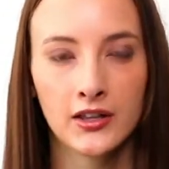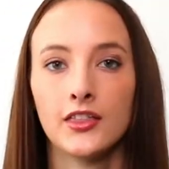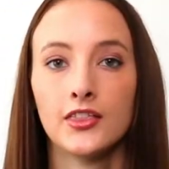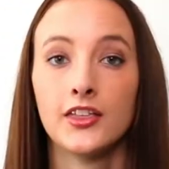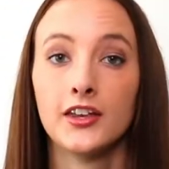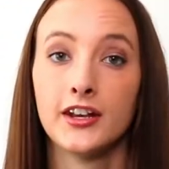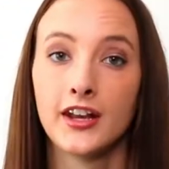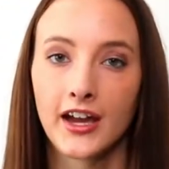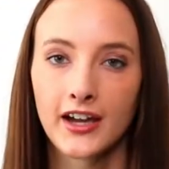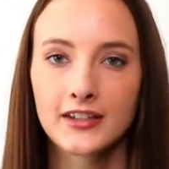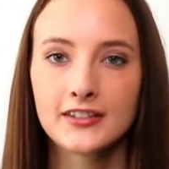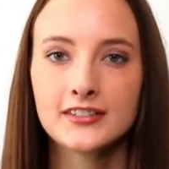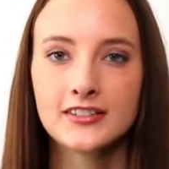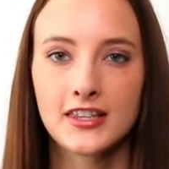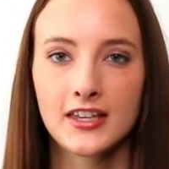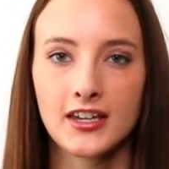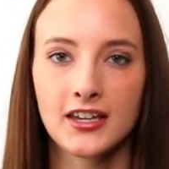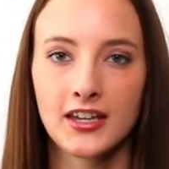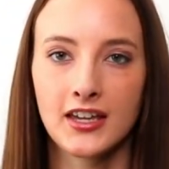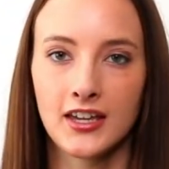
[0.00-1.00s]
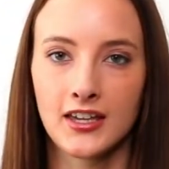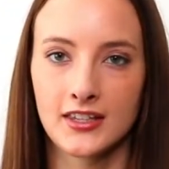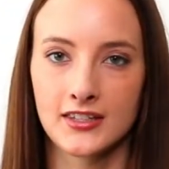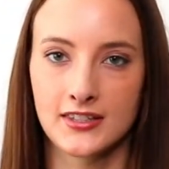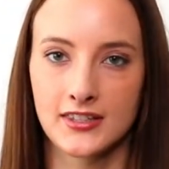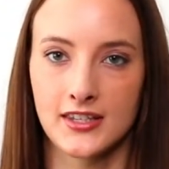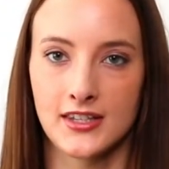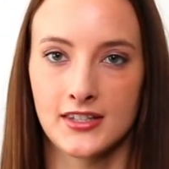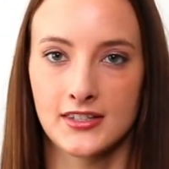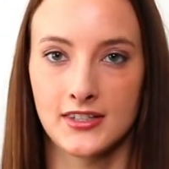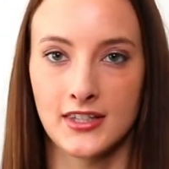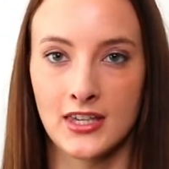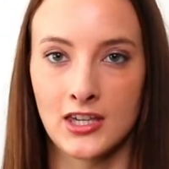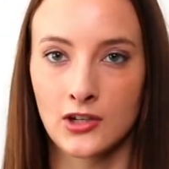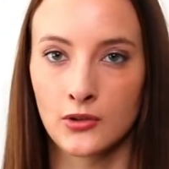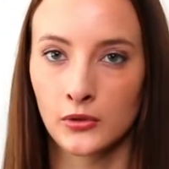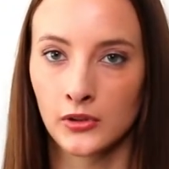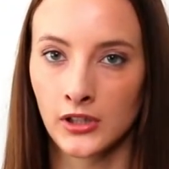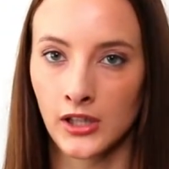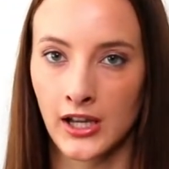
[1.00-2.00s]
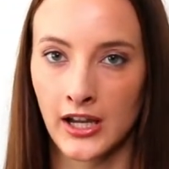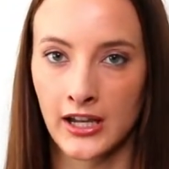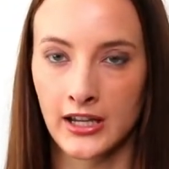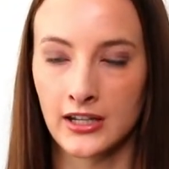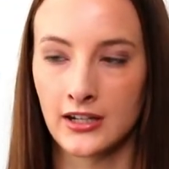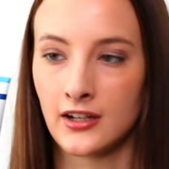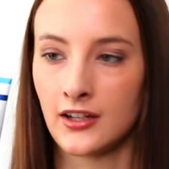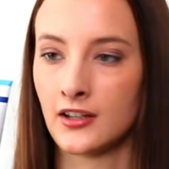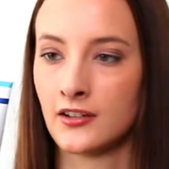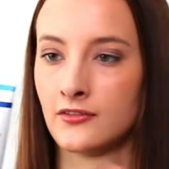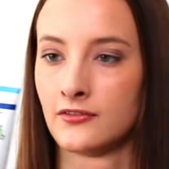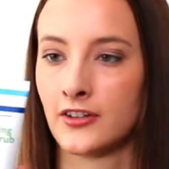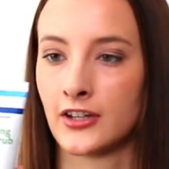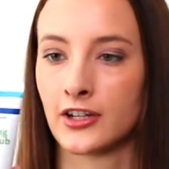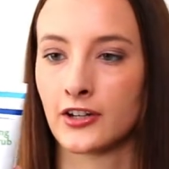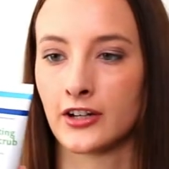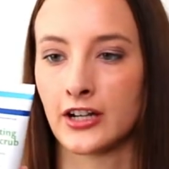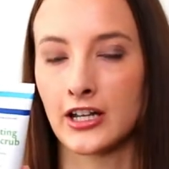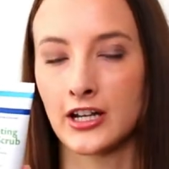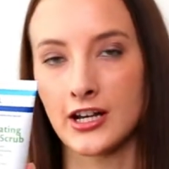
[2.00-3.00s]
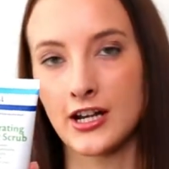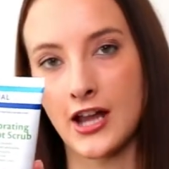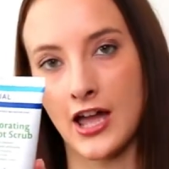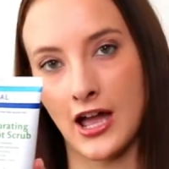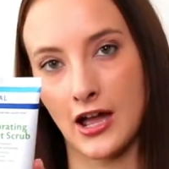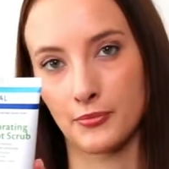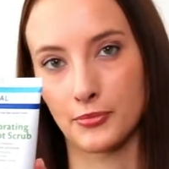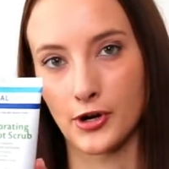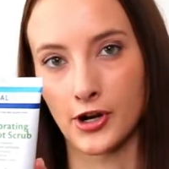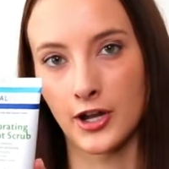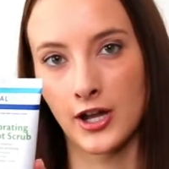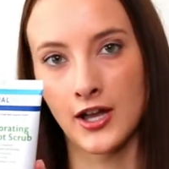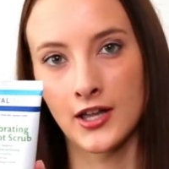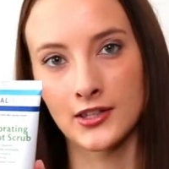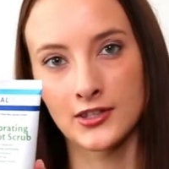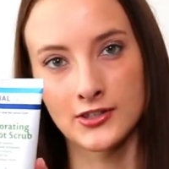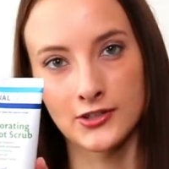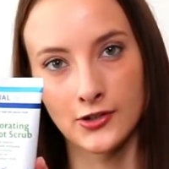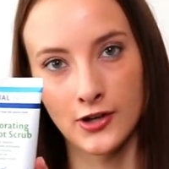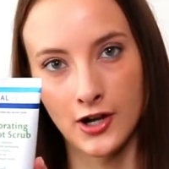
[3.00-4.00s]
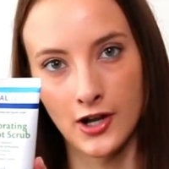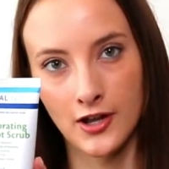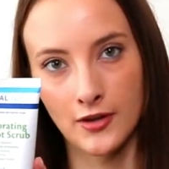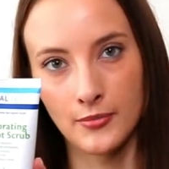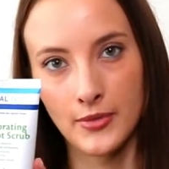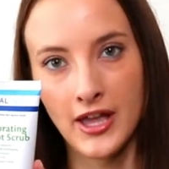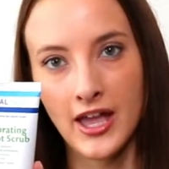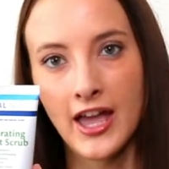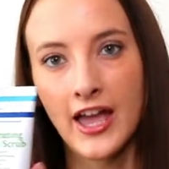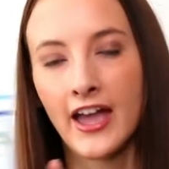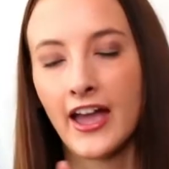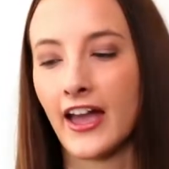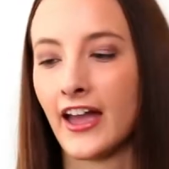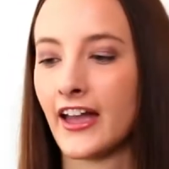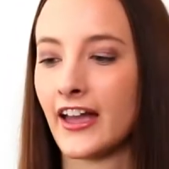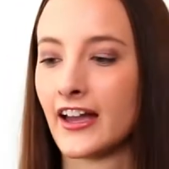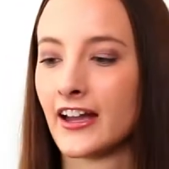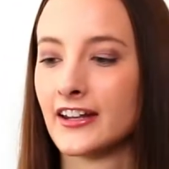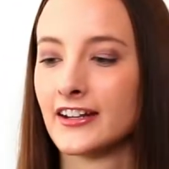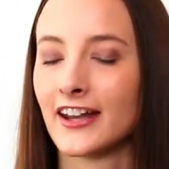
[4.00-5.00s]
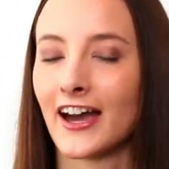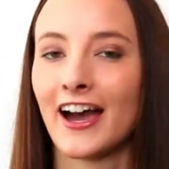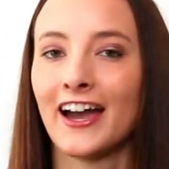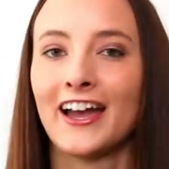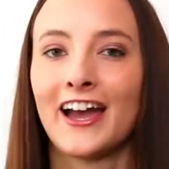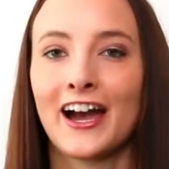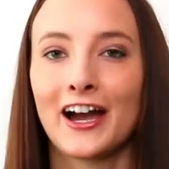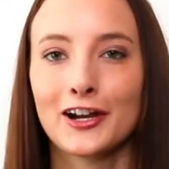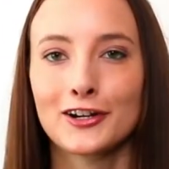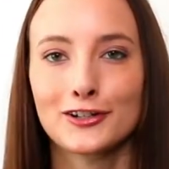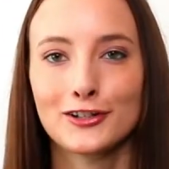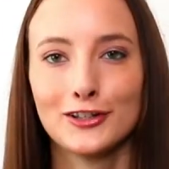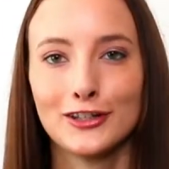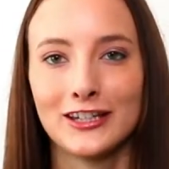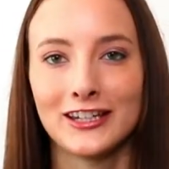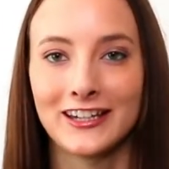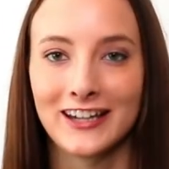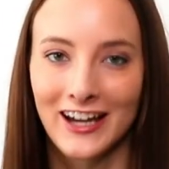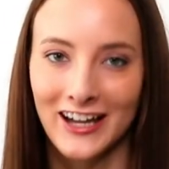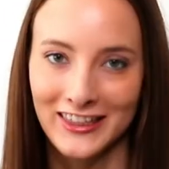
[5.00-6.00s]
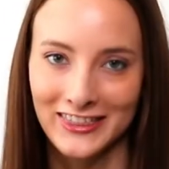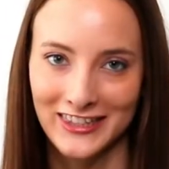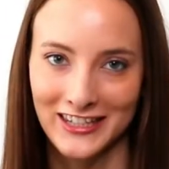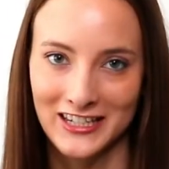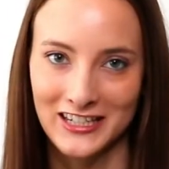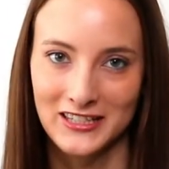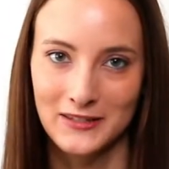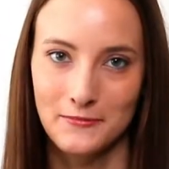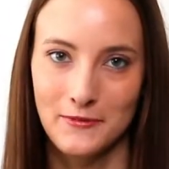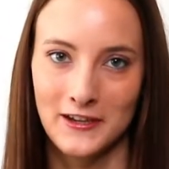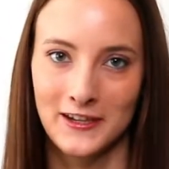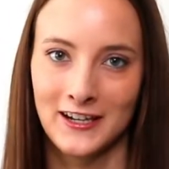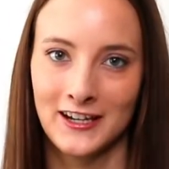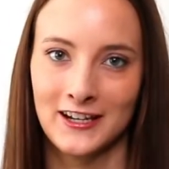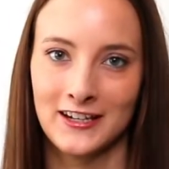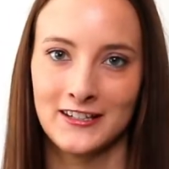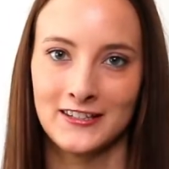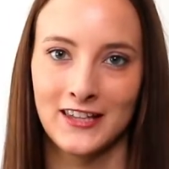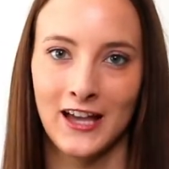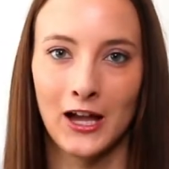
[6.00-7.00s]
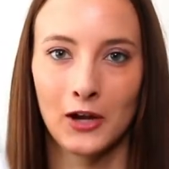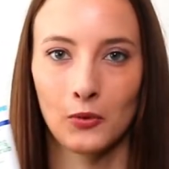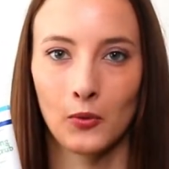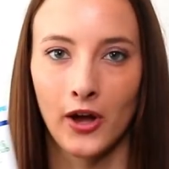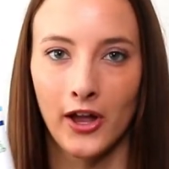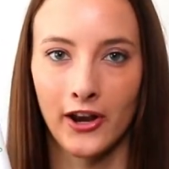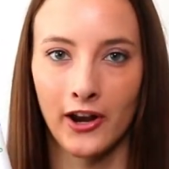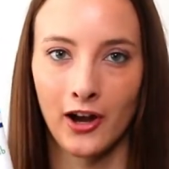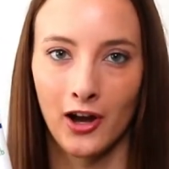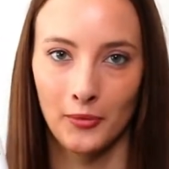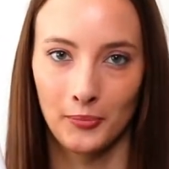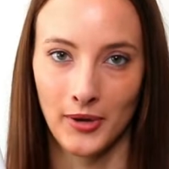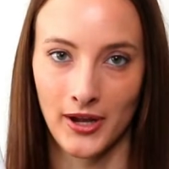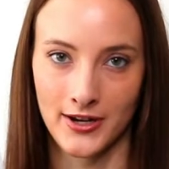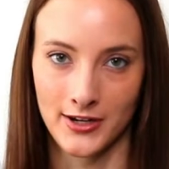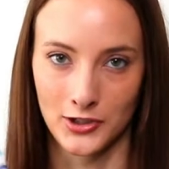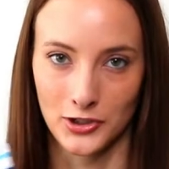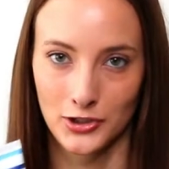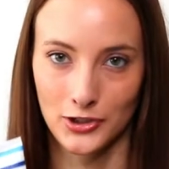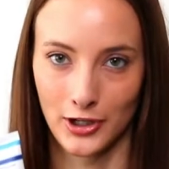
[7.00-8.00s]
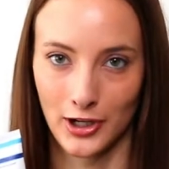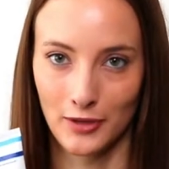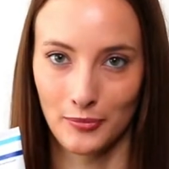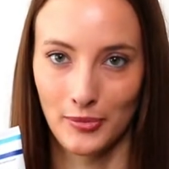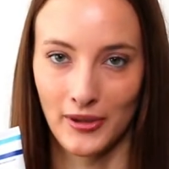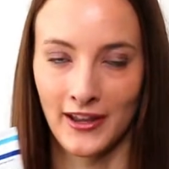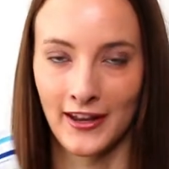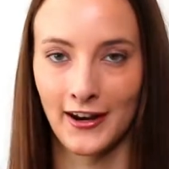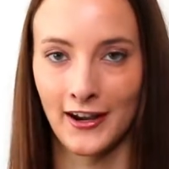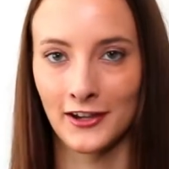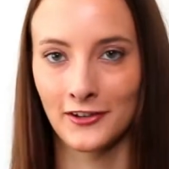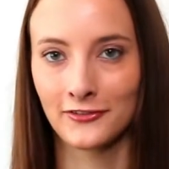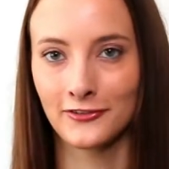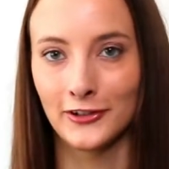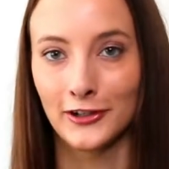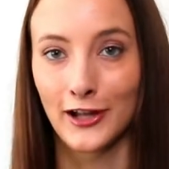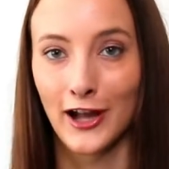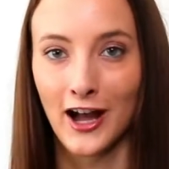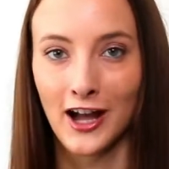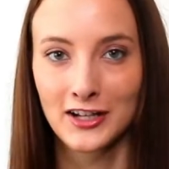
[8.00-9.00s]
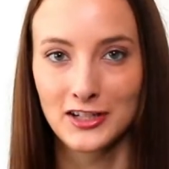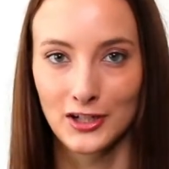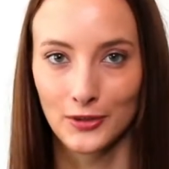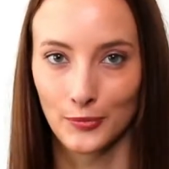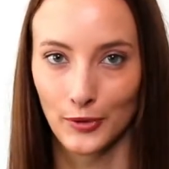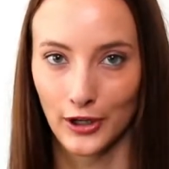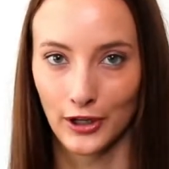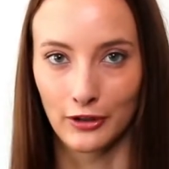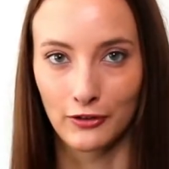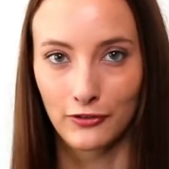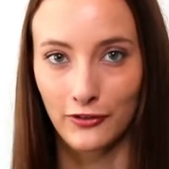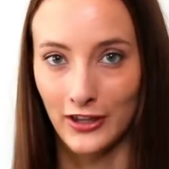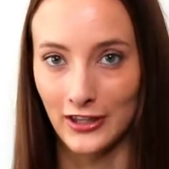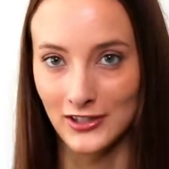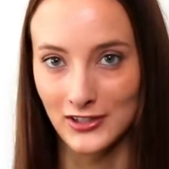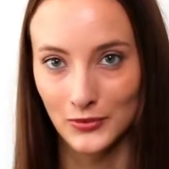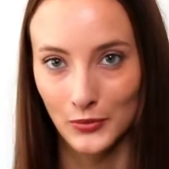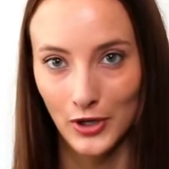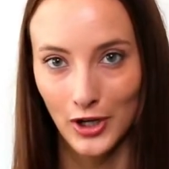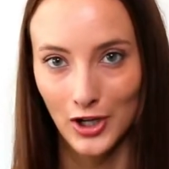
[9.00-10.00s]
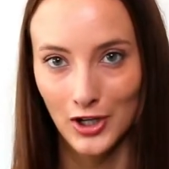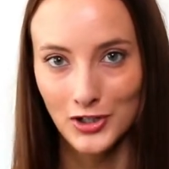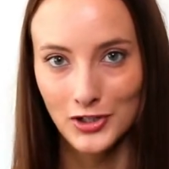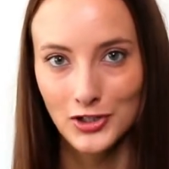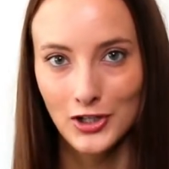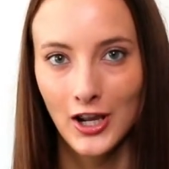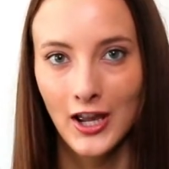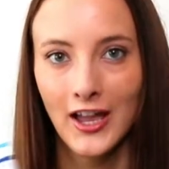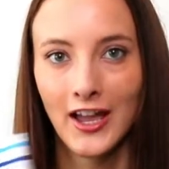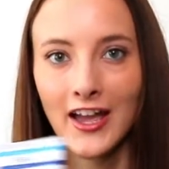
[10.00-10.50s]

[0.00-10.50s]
The next thing is this Ecology Invigorating Apricot Scrub, and I actually got this because I went up on a trip and I forgot to bring face wash,